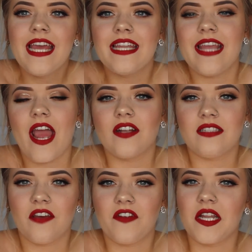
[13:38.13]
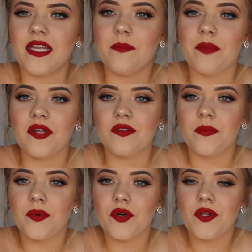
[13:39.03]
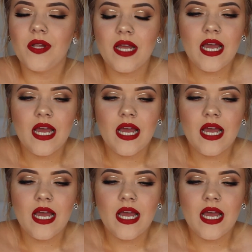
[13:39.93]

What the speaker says: They are definitely buildable.